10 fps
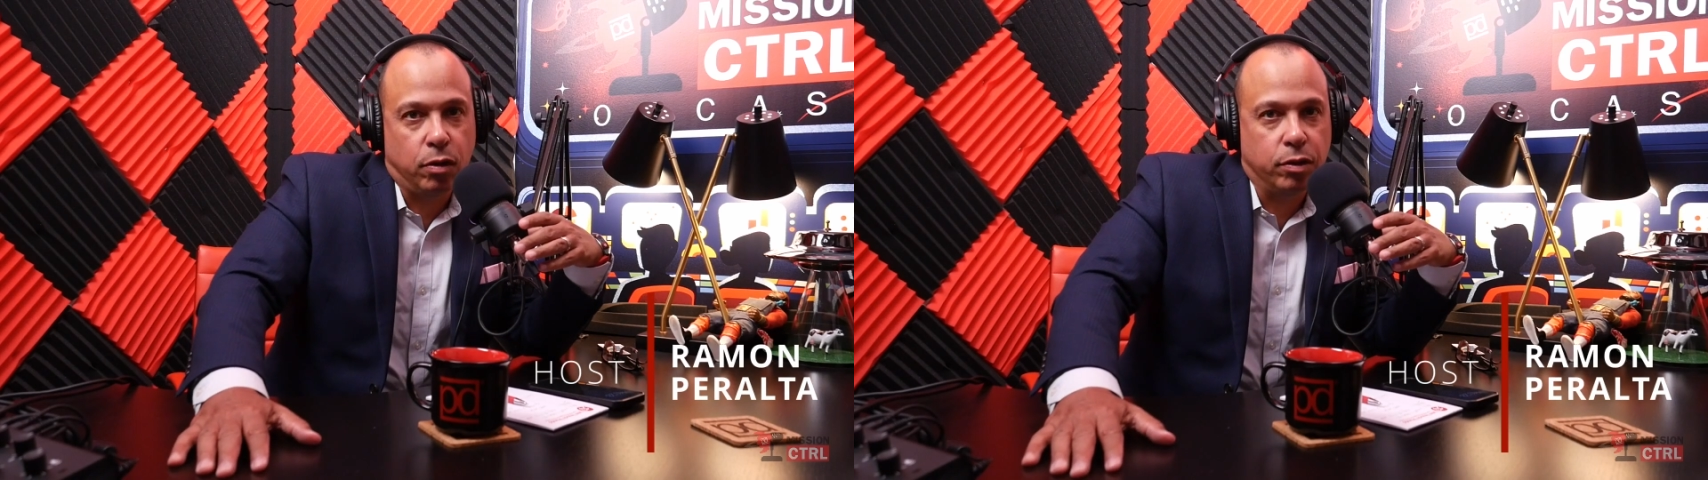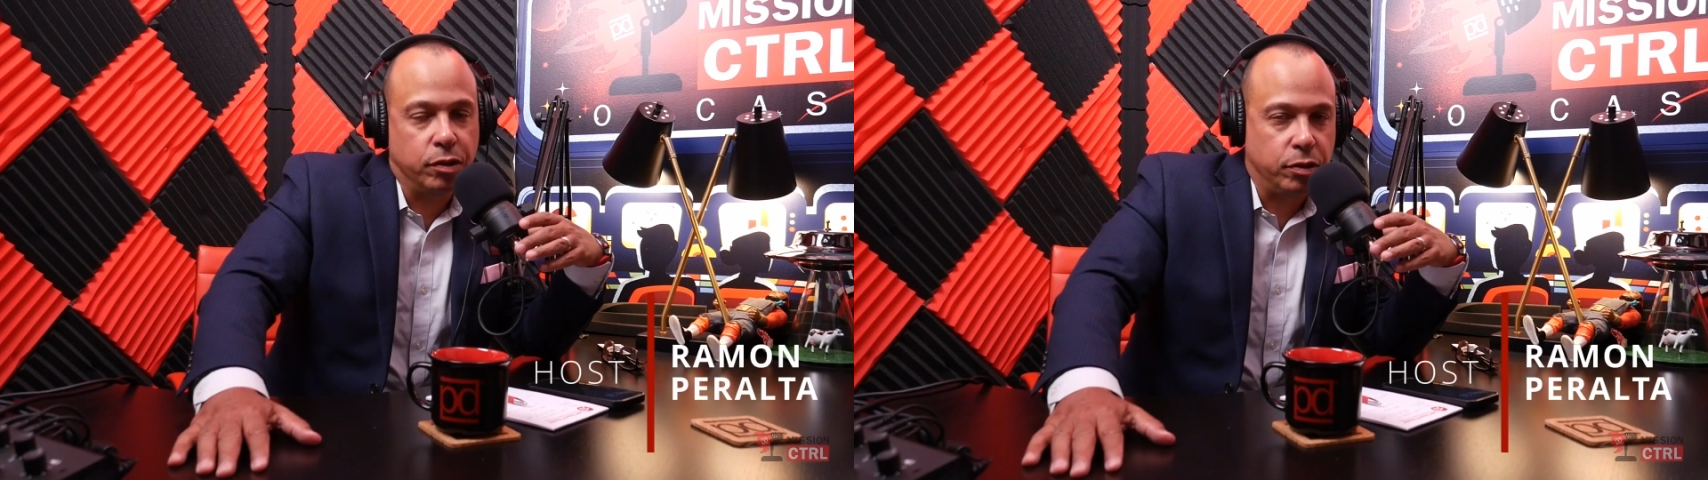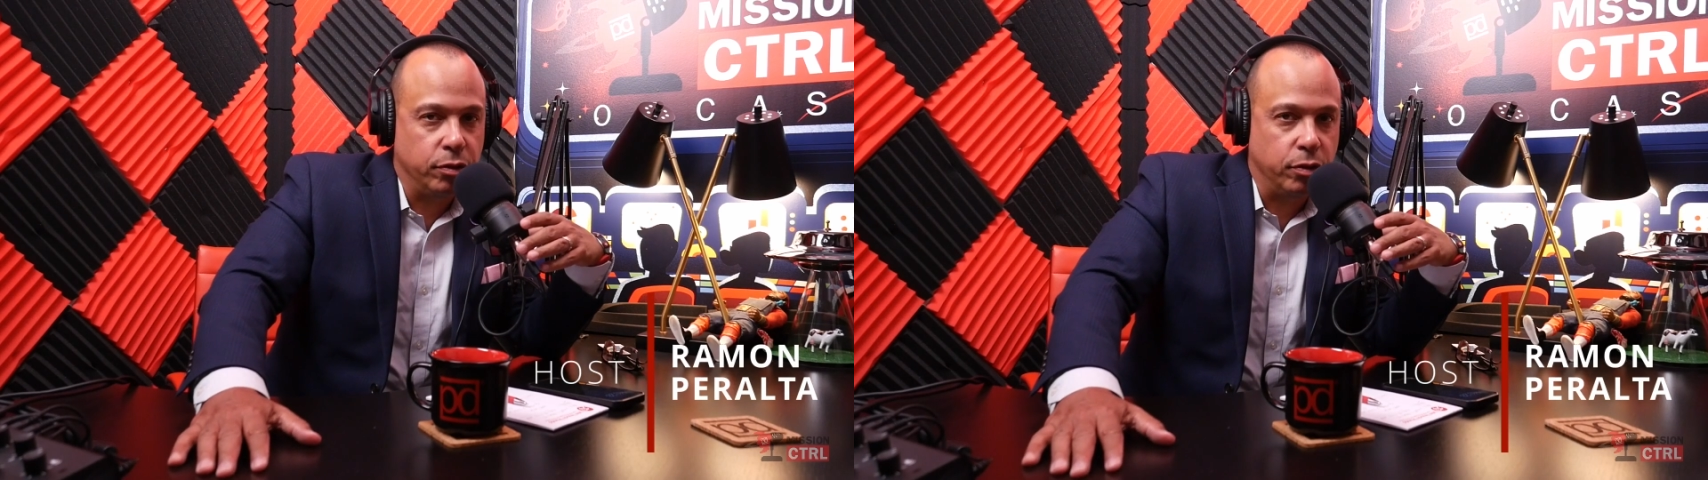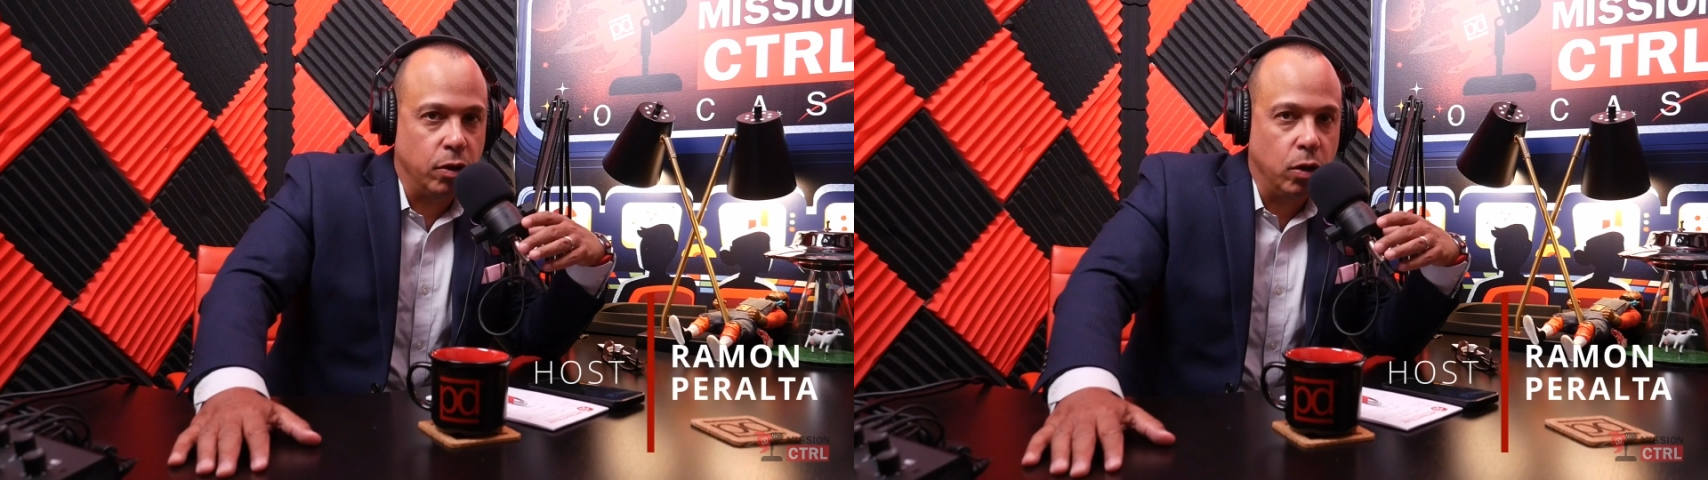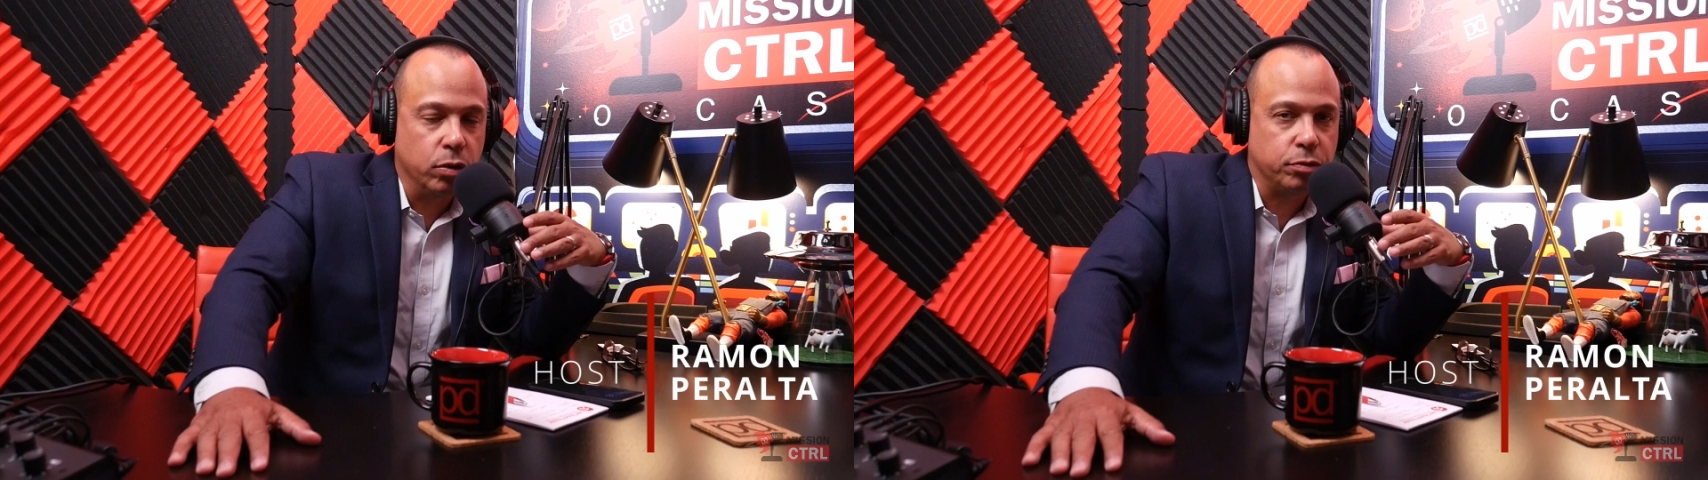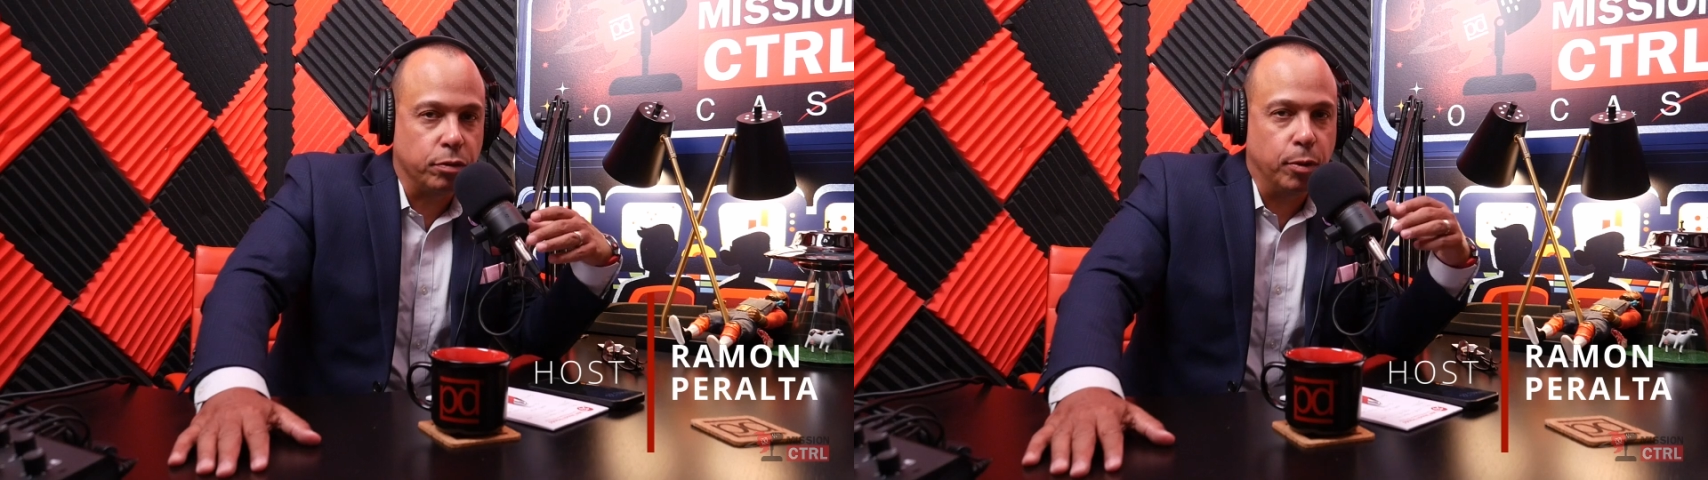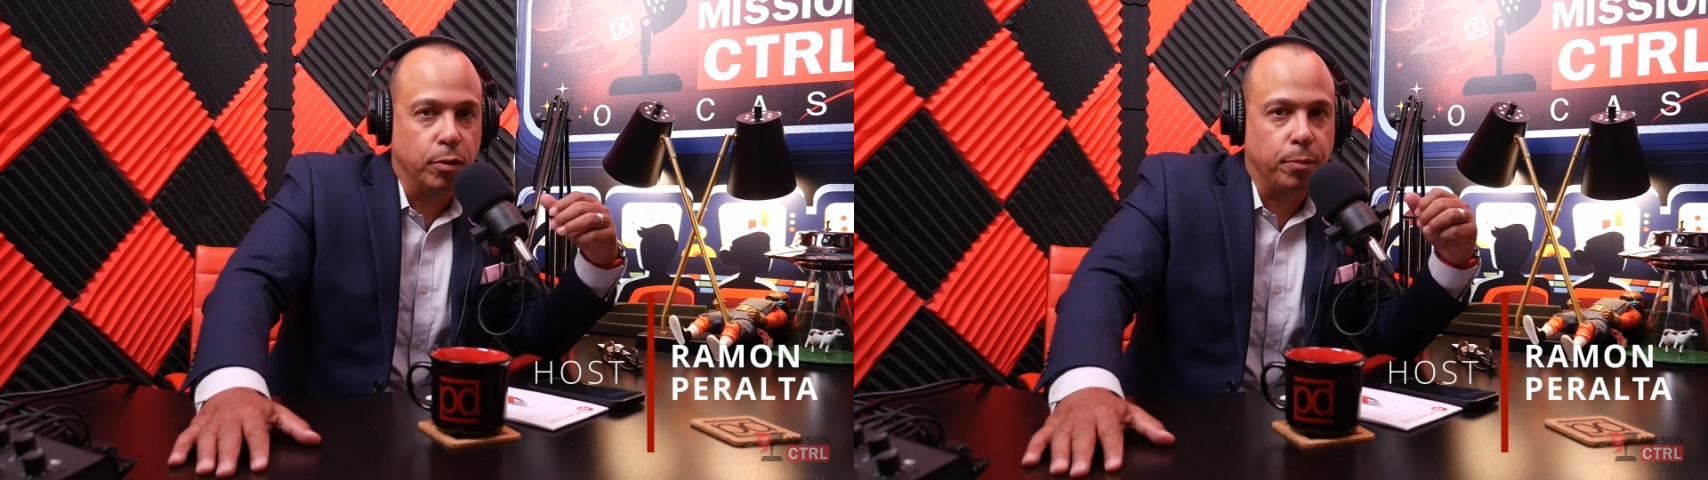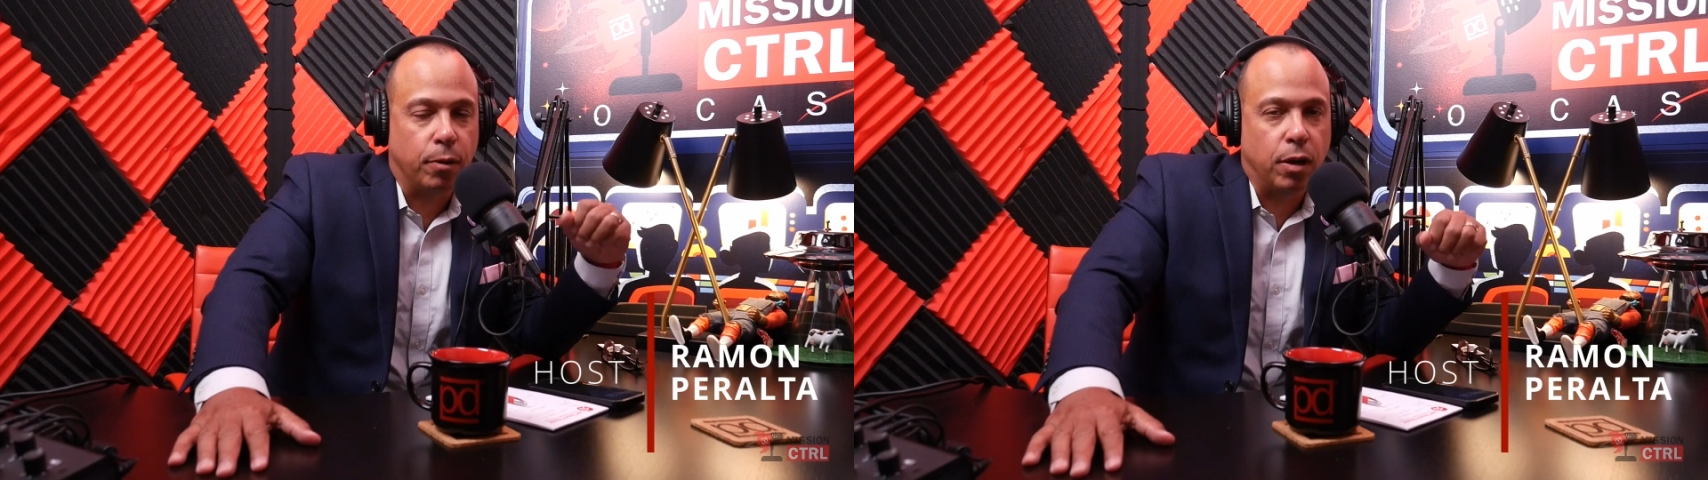This is your host, Ramon
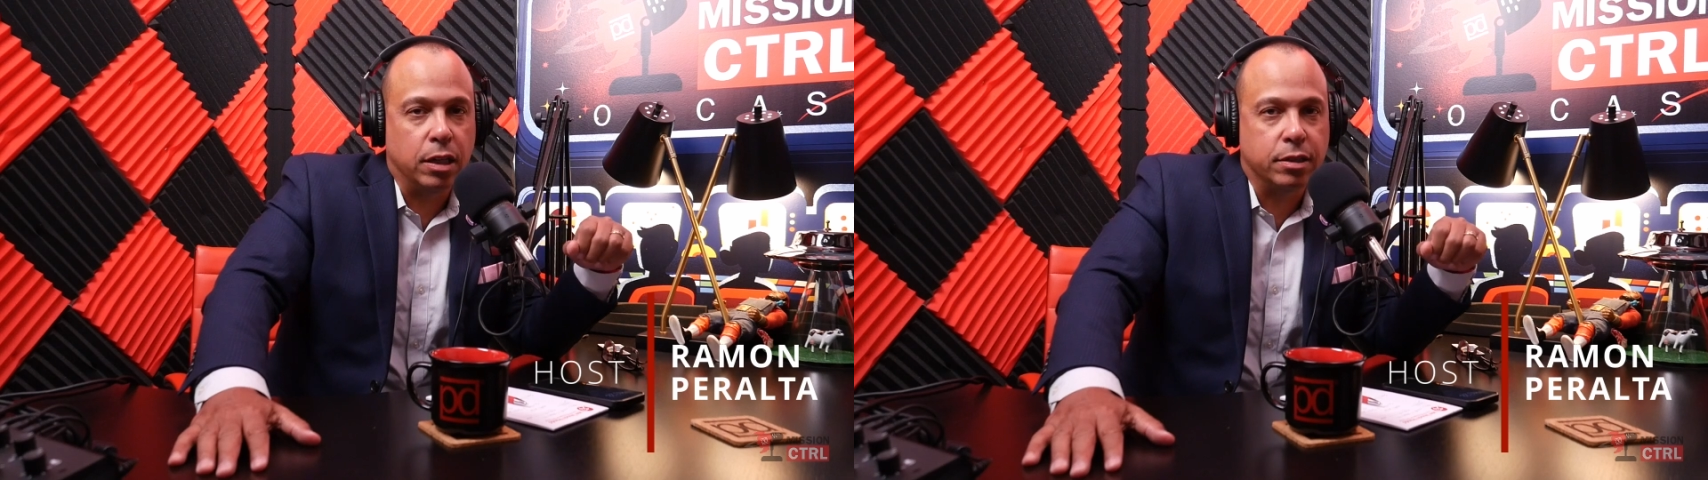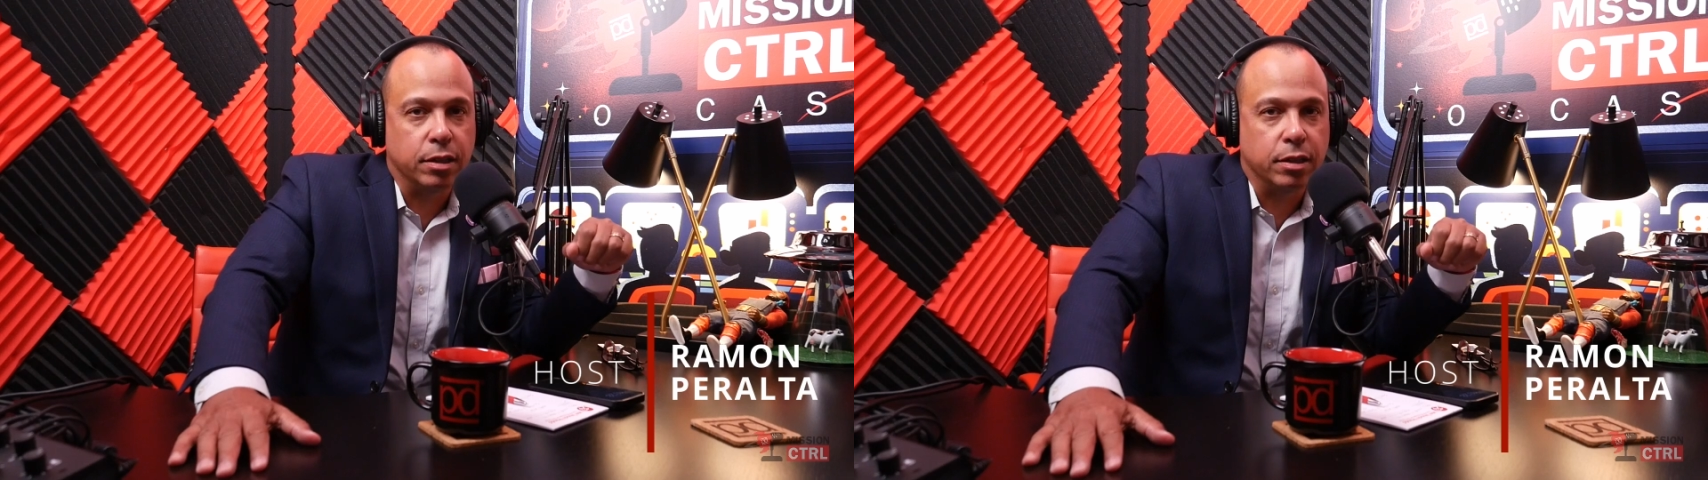Peralta